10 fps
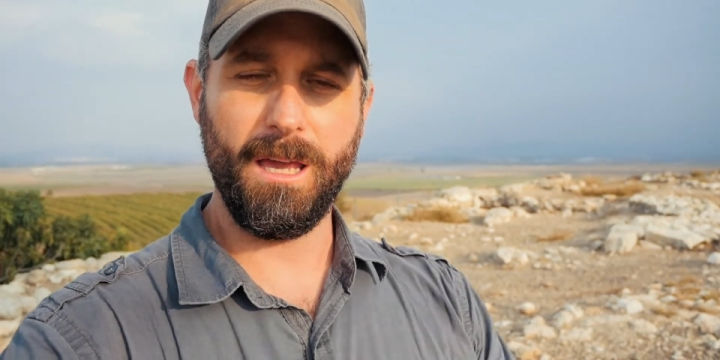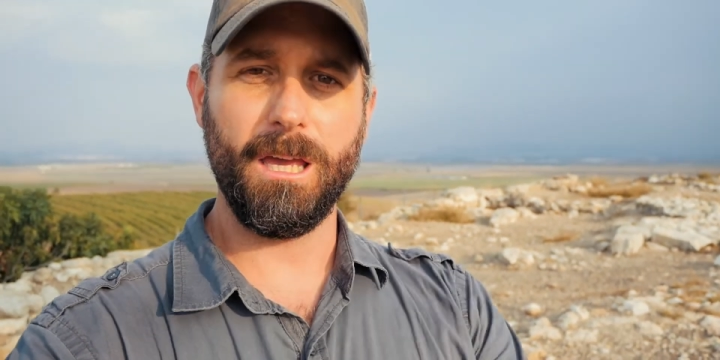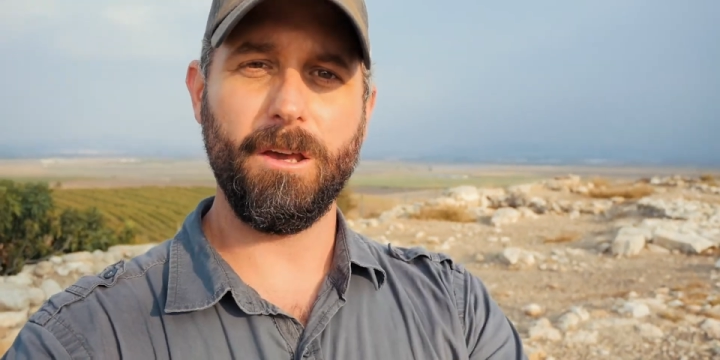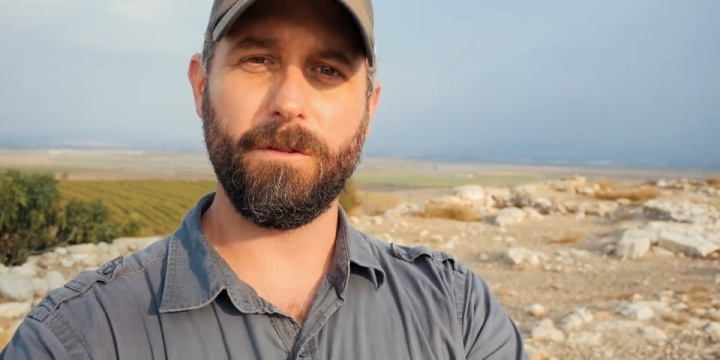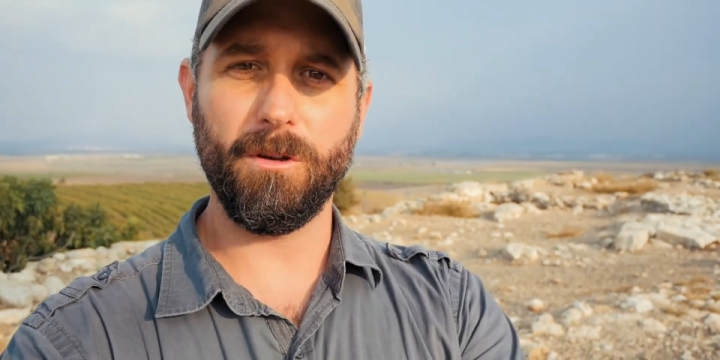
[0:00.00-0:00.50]

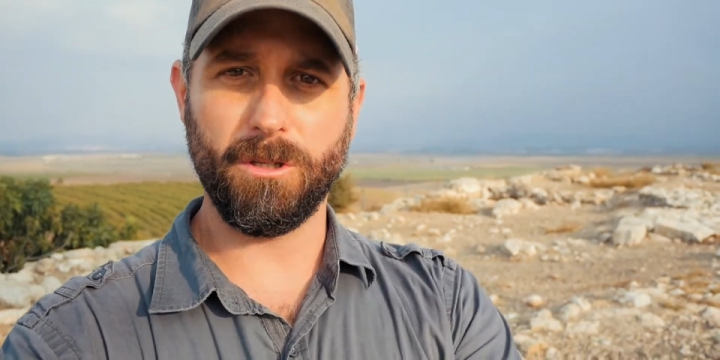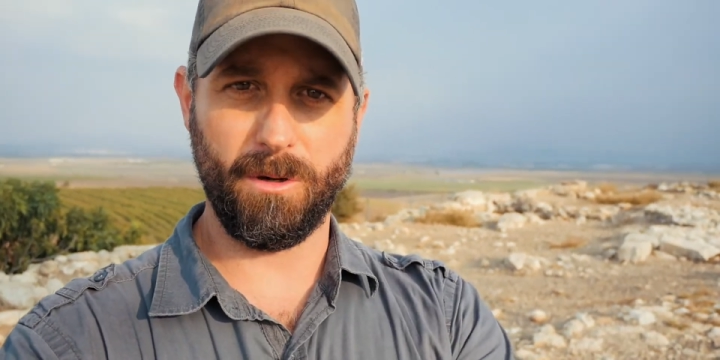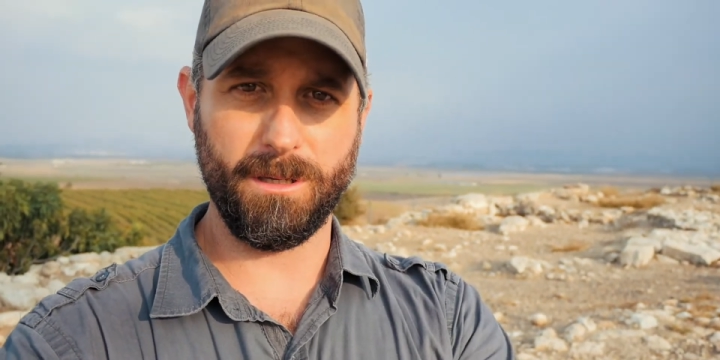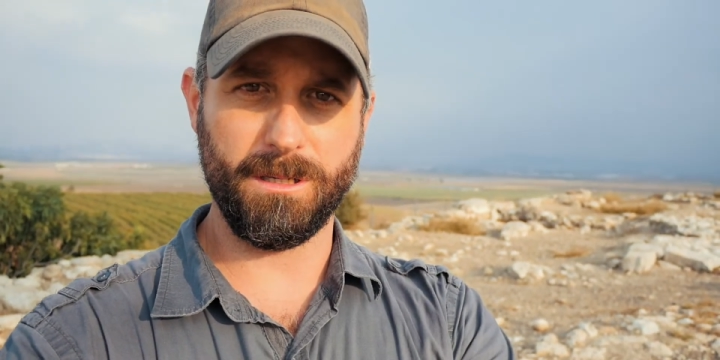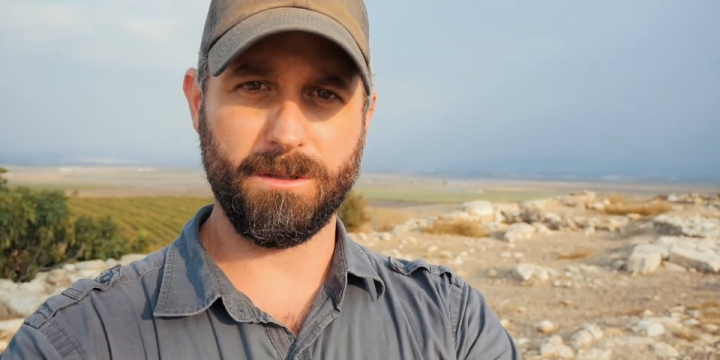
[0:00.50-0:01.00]
If you
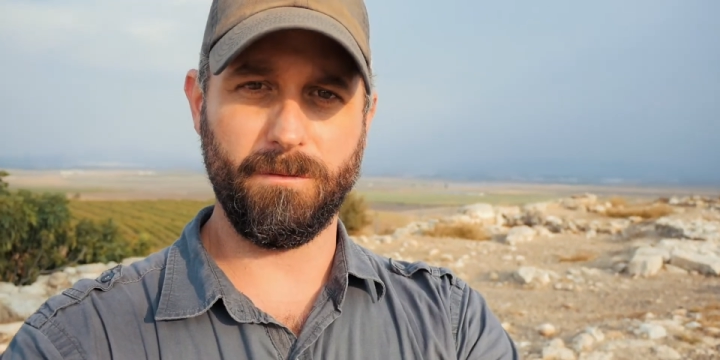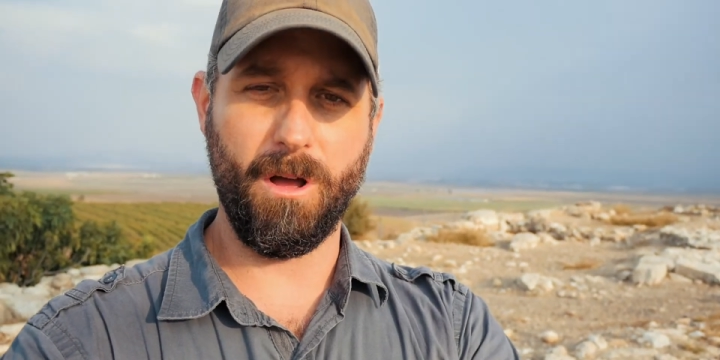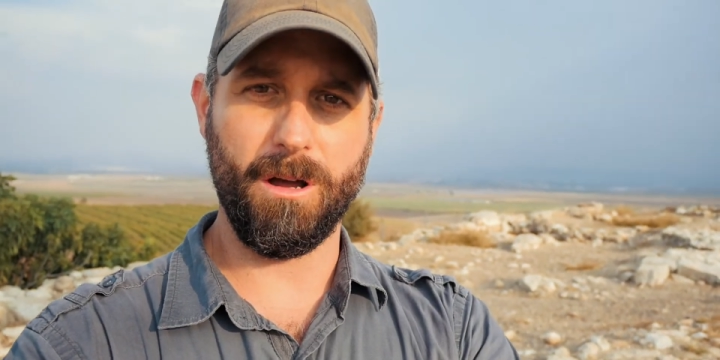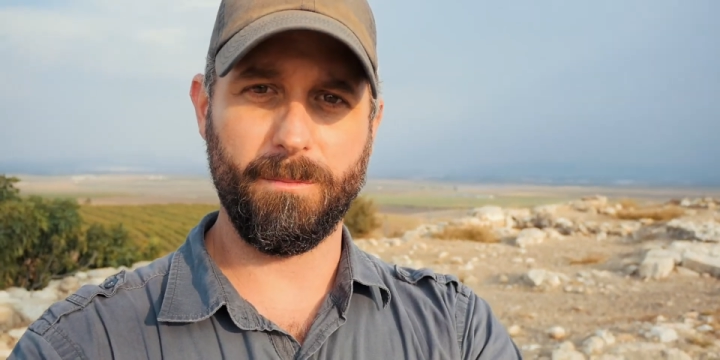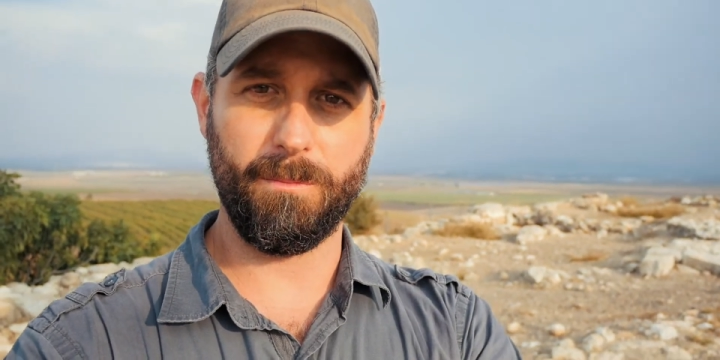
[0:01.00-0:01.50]
enjoy this
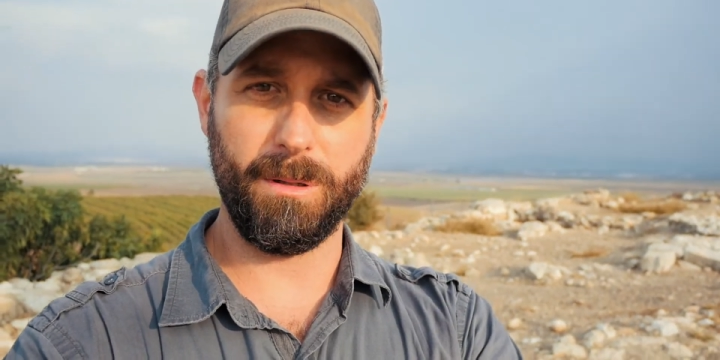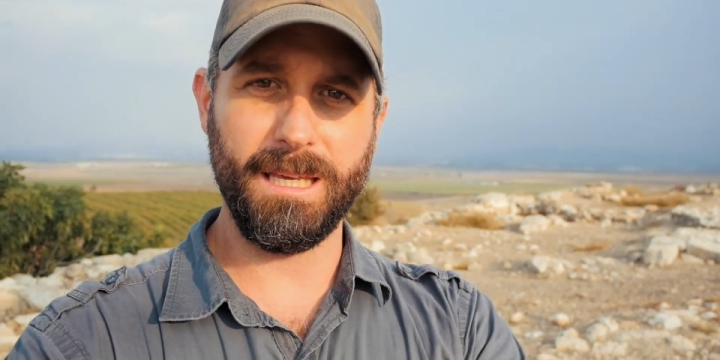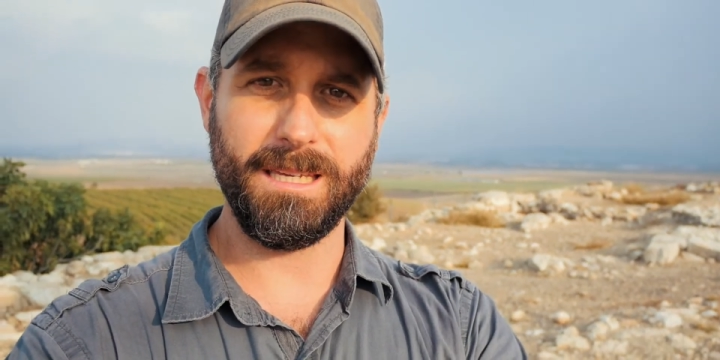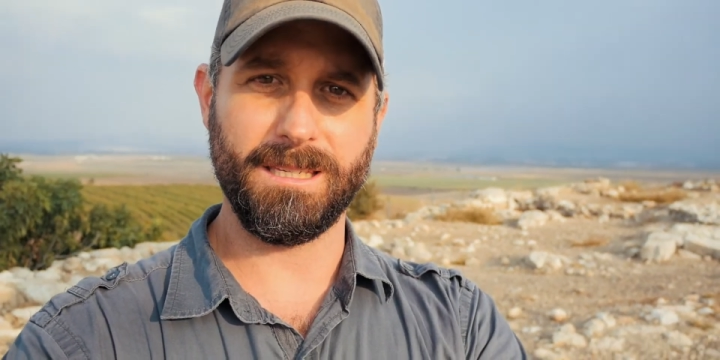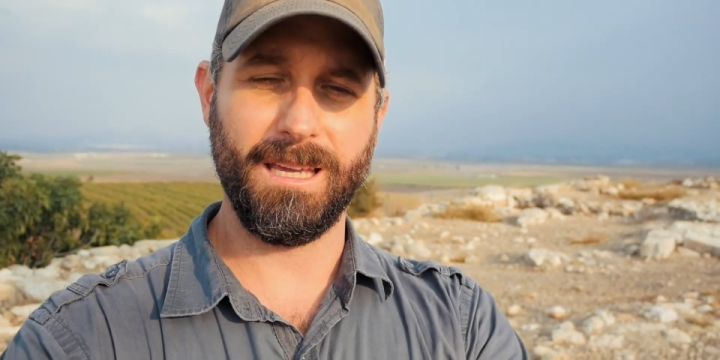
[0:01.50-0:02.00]
vlog,
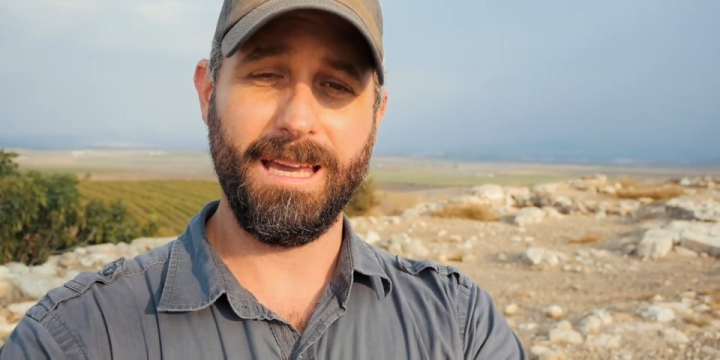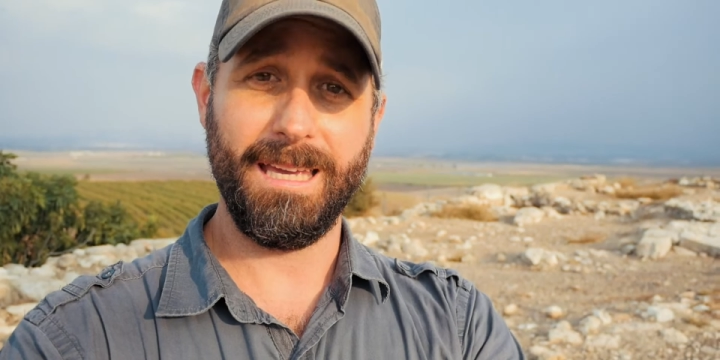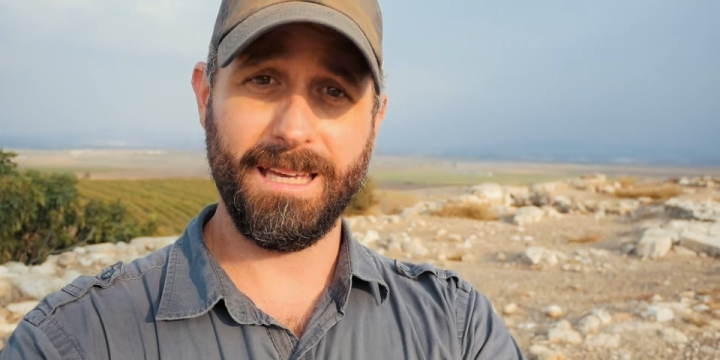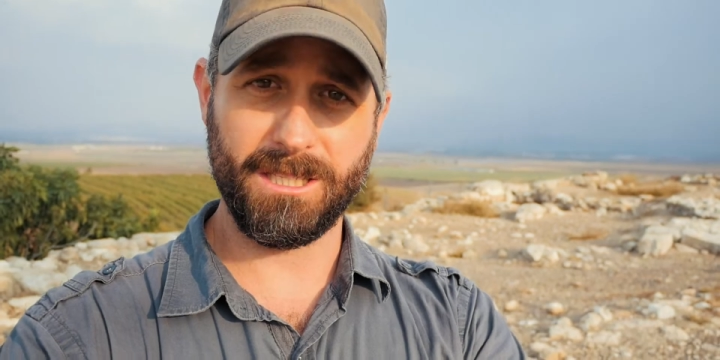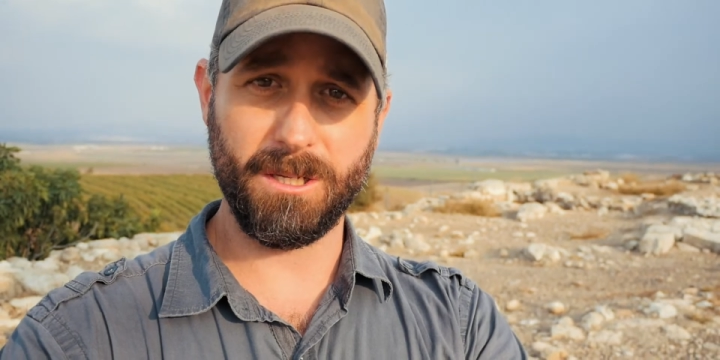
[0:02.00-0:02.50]
please
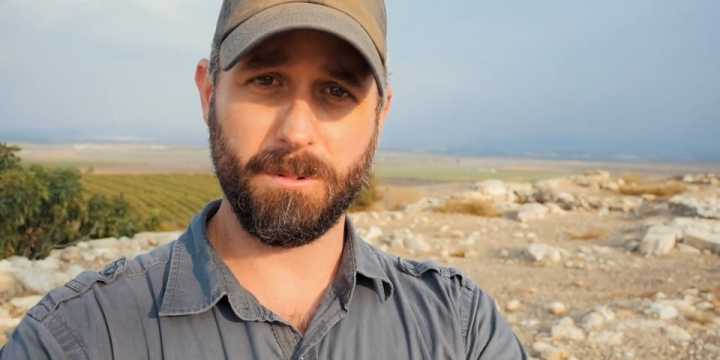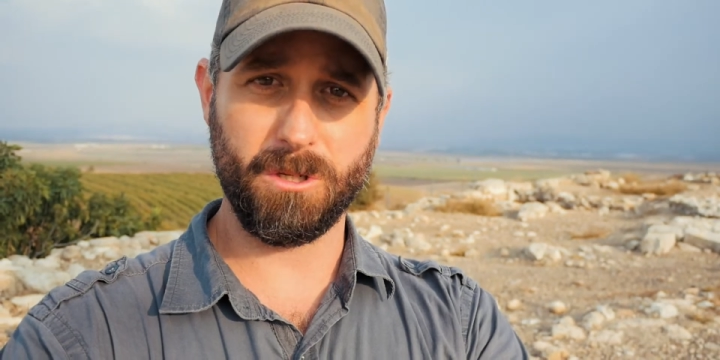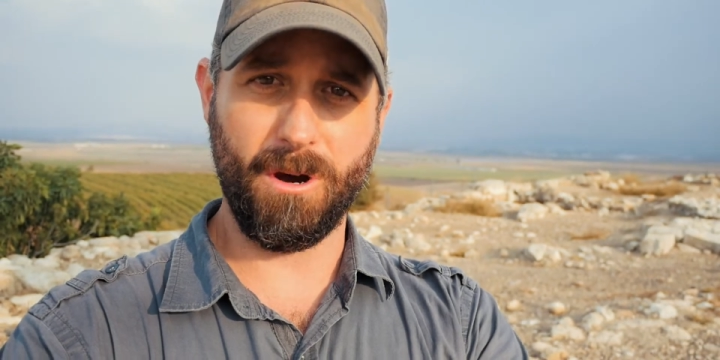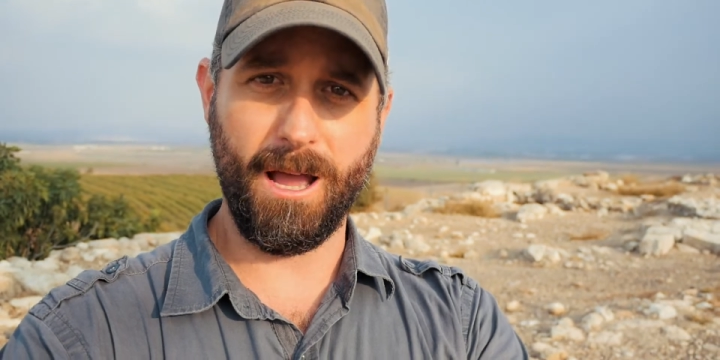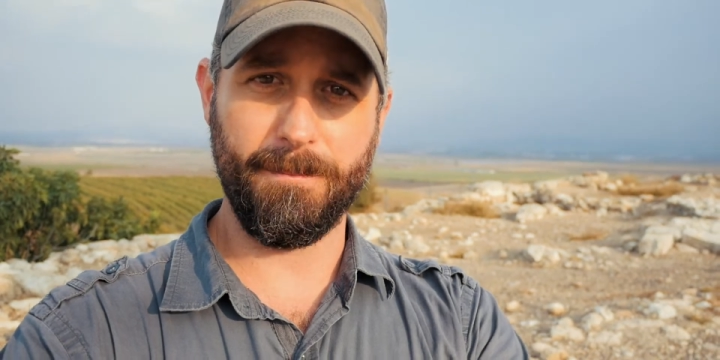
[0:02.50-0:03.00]
hit
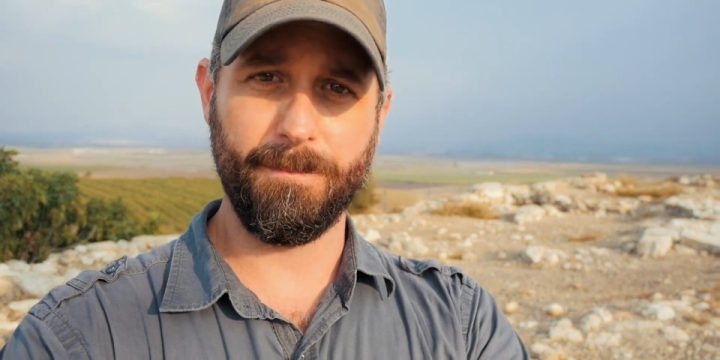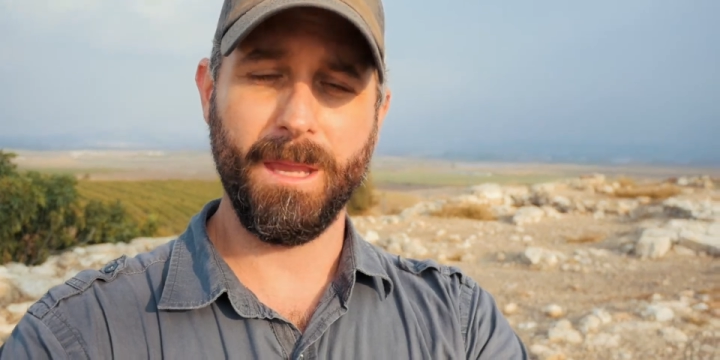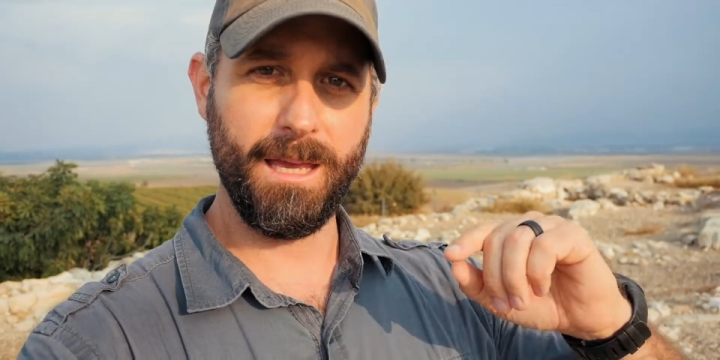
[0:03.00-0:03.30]
subscribe,